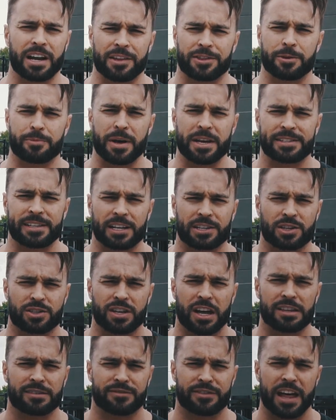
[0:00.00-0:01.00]
not the best
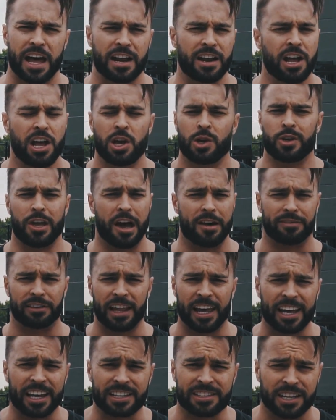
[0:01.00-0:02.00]
exercise for that. You have
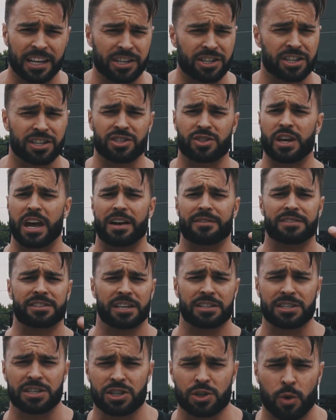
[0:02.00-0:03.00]
leg extensions, you have
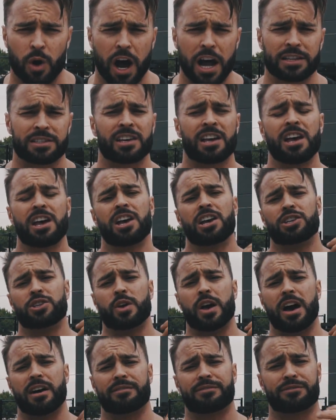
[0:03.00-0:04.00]
sissy squats,
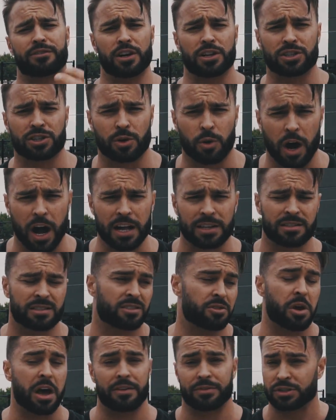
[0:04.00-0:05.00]
you have front
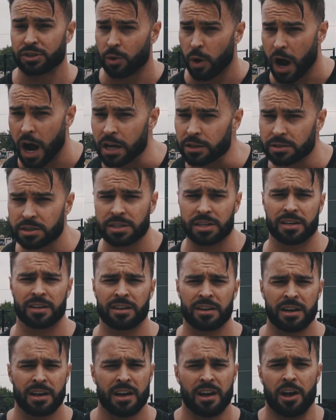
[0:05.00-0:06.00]
squats, you have squats.
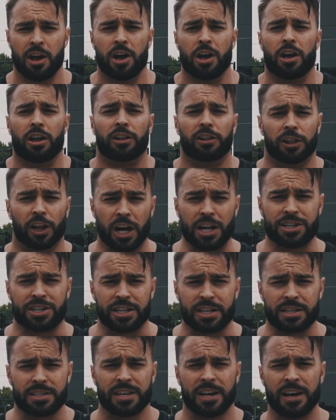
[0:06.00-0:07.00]

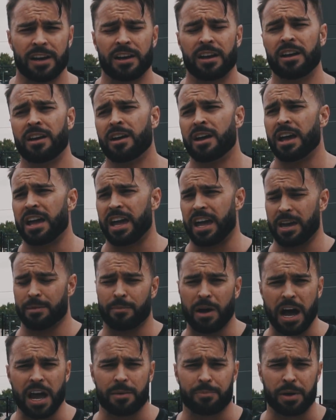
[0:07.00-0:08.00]
Lunges, in
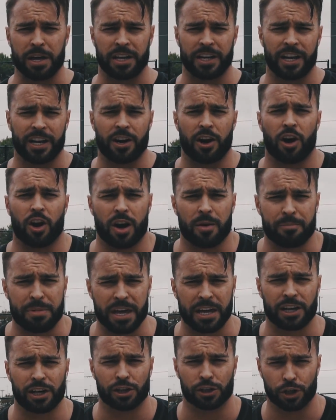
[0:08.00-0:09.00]
my opinion, are a
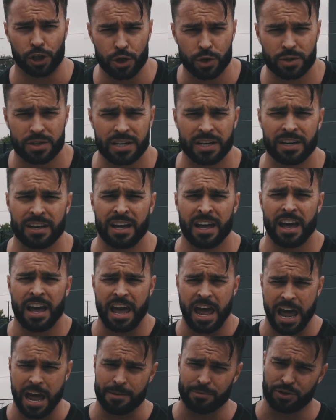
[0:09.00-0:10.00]
big glute,
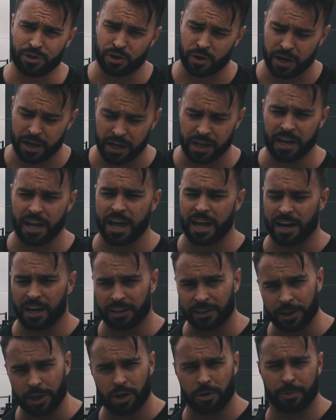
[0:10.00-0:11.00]
hamstring, and a
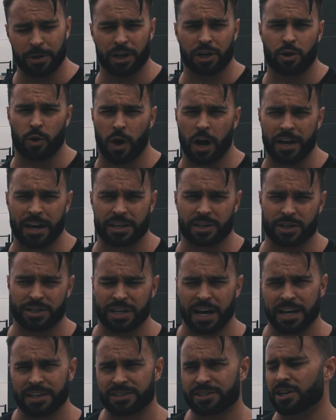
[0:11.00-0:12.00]
little bit of quad
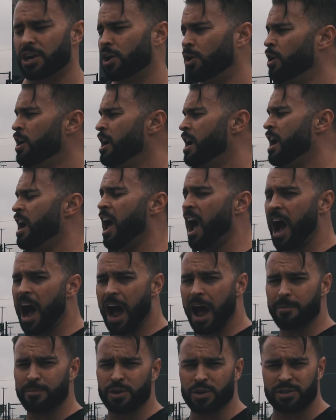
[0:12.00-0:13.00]
exercise. So
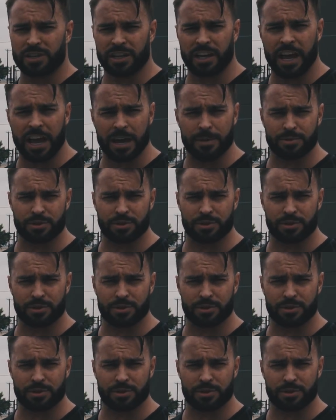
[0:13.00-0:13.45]
I'm using